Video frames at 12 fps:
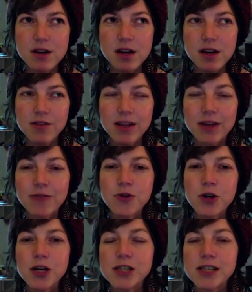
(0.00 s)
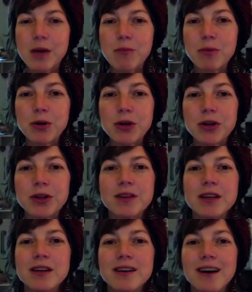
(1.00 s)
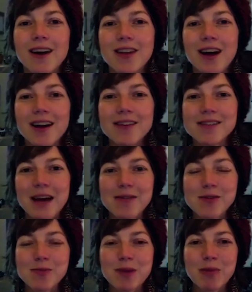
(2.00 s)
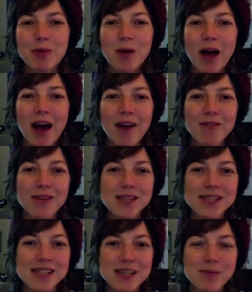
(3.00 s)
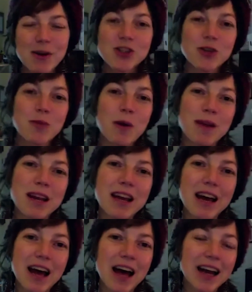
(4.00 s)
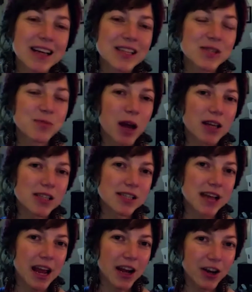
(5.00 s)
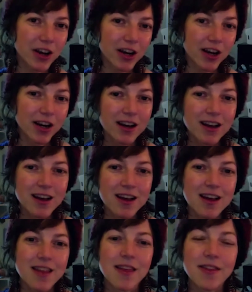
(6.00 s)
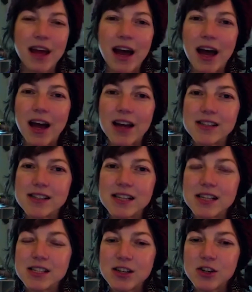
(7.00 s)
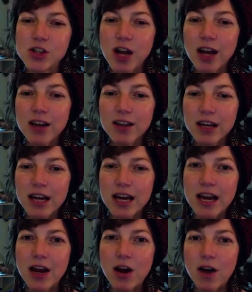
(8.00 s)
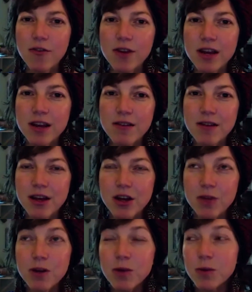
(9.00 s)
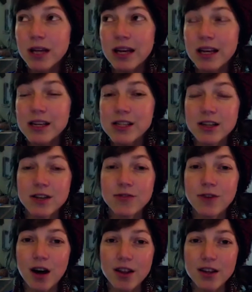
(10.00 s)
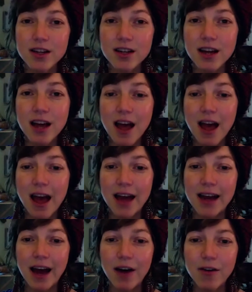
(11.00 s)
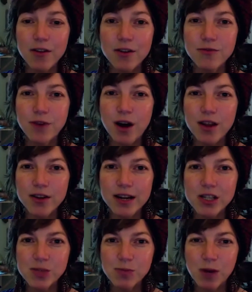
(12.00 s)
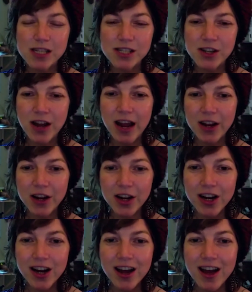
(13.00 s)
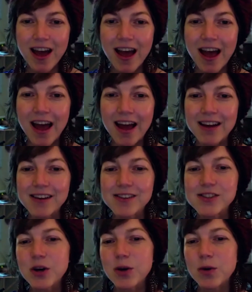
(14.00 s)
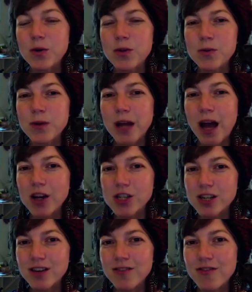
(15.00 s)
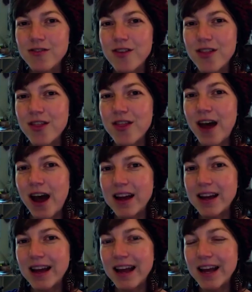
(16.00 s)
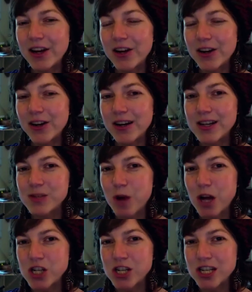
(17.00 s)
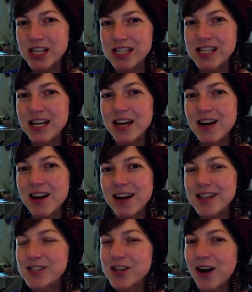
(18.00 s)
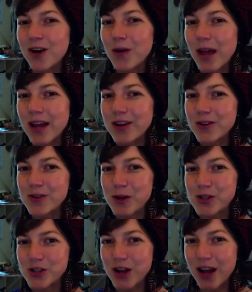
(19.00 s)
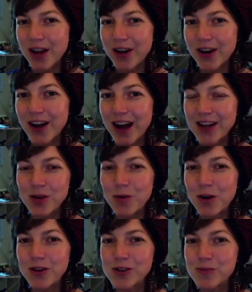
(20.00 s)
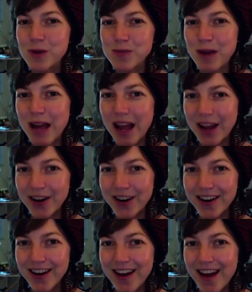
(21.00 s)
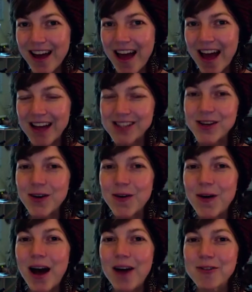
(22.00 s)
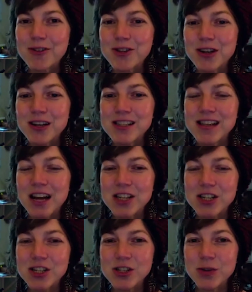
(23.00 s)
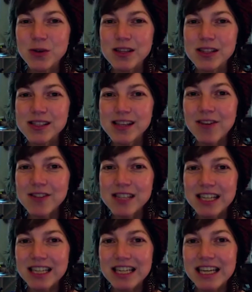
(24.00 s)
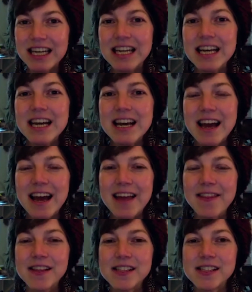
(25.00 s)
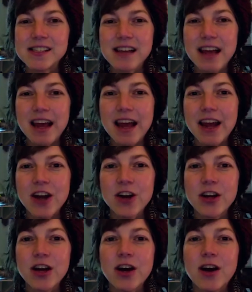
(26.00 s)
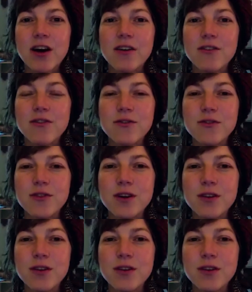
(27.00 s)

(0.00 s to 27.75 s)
like for example, a lot of times people will have this, especially women, an unexpressed anger that they had since their childhood, and often it could be related to their father and how their father expressed their anger. And so the reaction of that anger expression is, it's not okay to express your anger, I don't want to express my anger. And so after a session doing the sound healing and this area of the